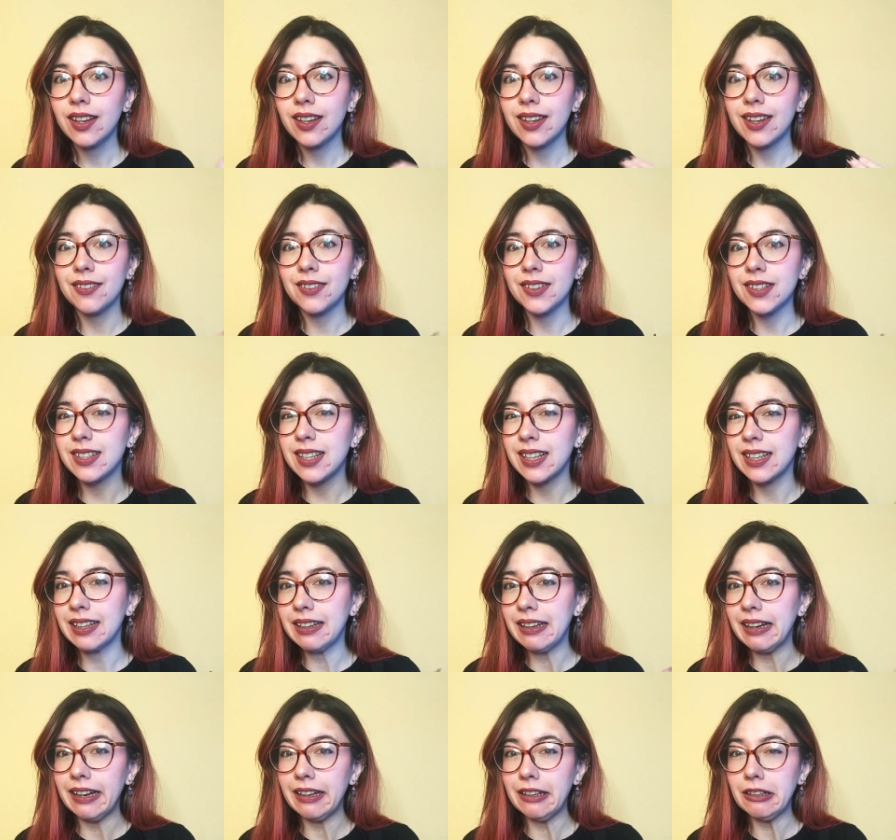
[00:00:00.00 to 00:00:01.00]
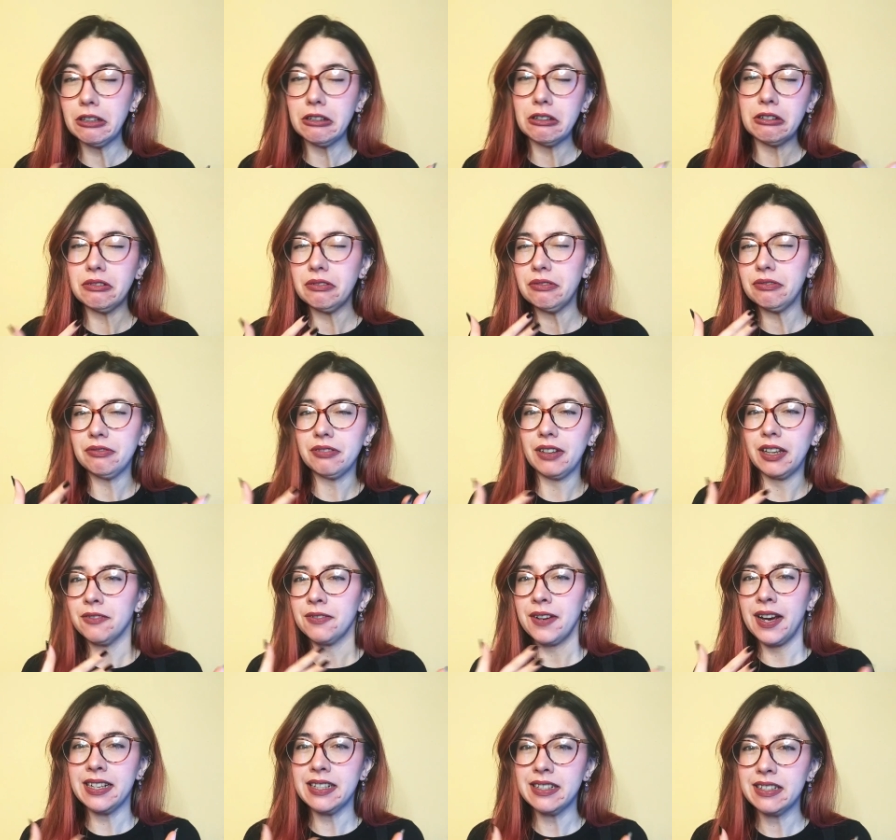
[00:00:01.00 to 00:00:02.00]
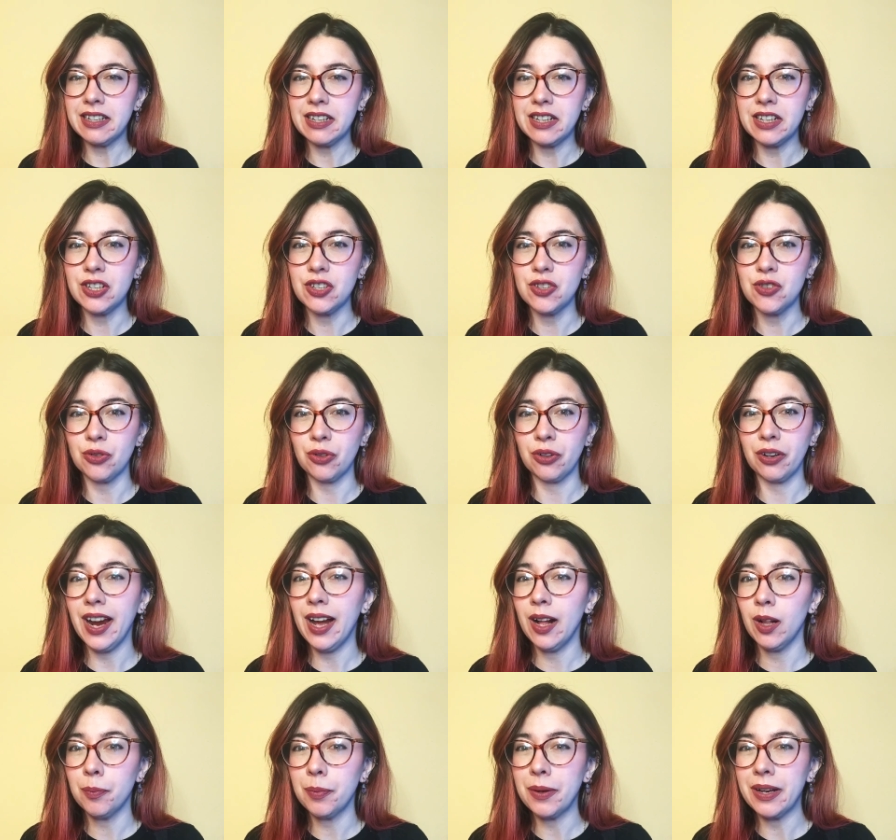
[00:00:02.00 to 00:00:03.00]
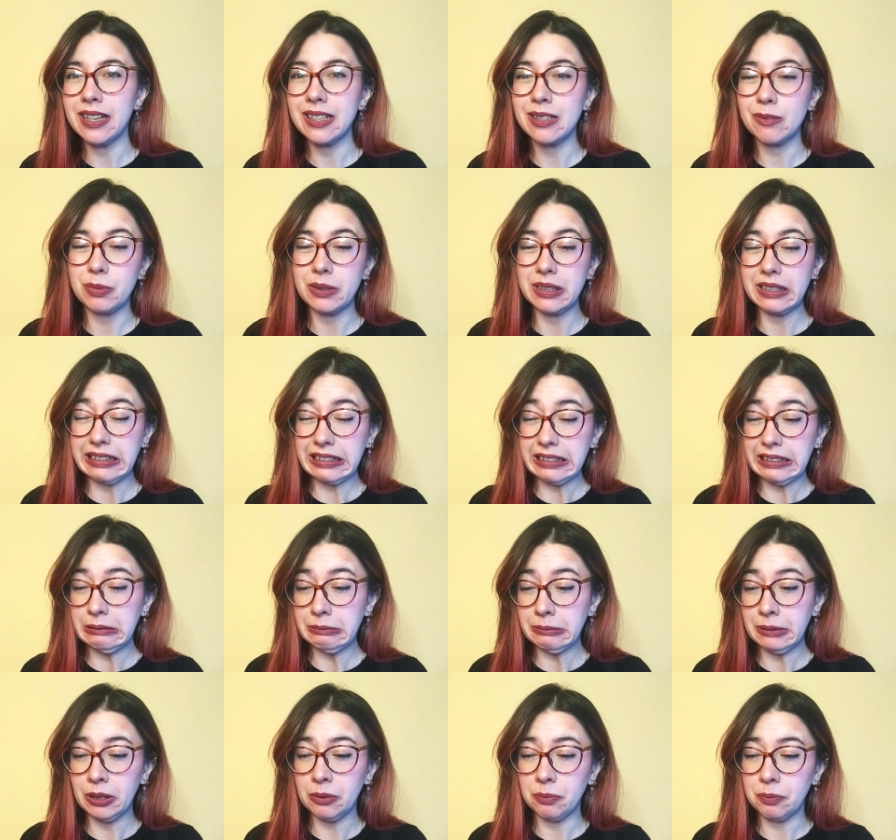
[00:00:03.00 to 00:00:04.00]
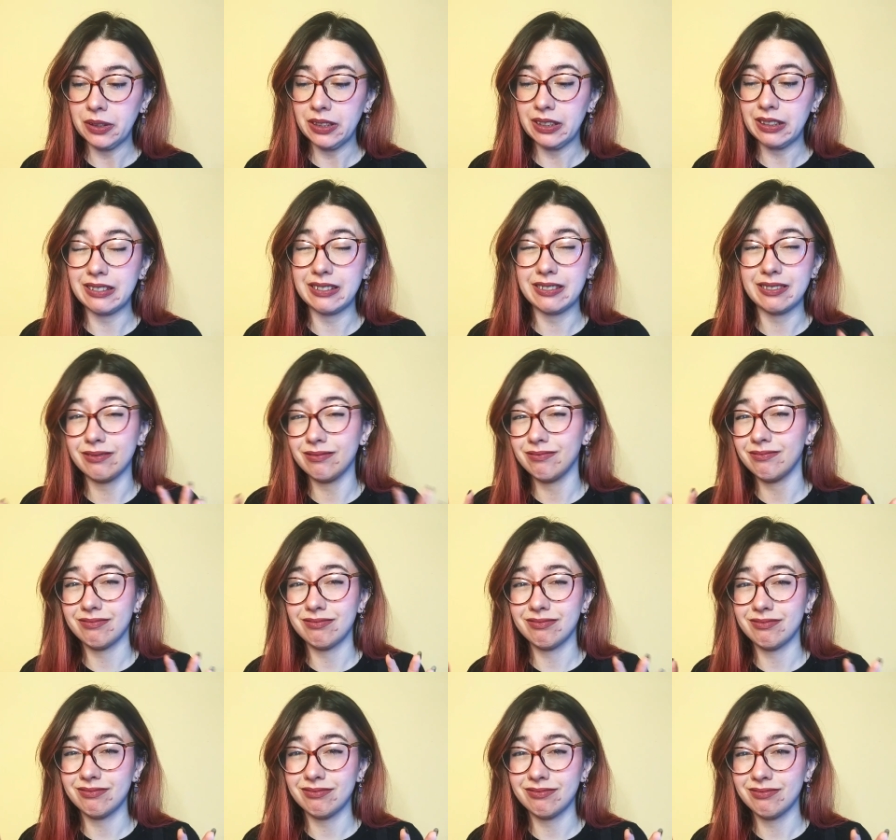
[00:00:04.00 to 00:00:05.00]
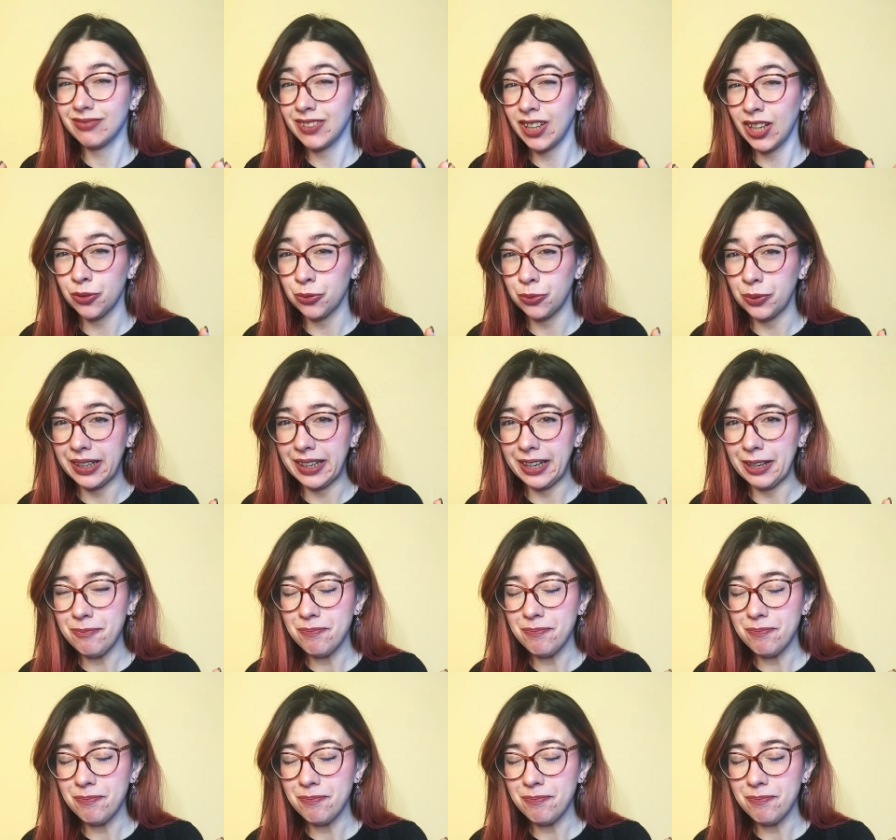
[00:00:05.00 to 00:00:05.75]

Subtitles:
give us any kind of advantage or help us, but in my opinion, not really.